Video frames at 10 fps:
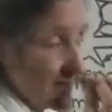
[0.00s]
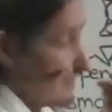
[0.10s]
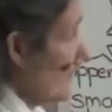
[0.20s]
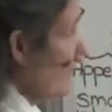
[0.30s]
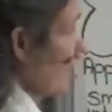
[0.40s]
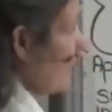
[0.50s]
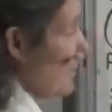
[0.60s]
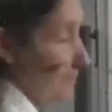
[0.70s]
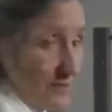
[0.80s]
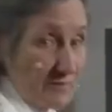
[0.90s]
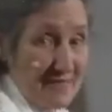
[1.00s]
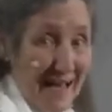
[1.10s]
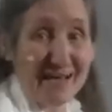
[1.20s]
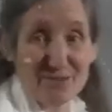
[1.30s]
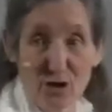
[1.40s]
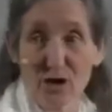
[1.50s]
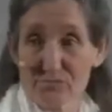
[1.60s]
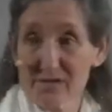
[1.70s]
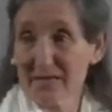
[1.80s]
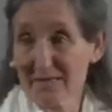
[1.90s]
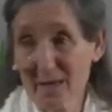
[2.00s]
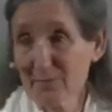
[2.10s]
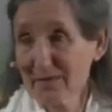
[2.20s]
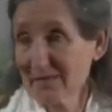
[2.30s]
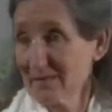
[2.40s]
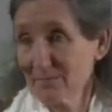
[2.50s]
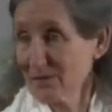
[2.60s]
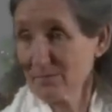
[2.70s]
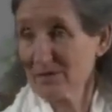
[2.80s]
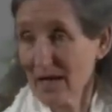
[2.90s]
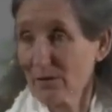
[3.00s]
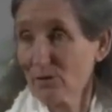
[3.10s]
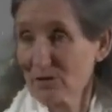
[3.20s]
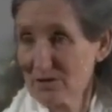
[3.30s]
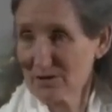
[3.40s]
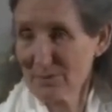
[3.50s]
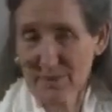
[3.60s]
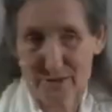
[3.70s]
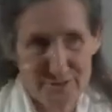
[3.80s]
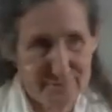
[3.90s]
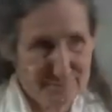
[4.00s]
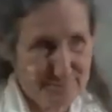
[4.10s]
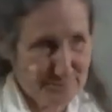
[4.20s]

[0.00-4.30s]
fact, some of the symptoms are diarrhea, some of the symptoms are constipation.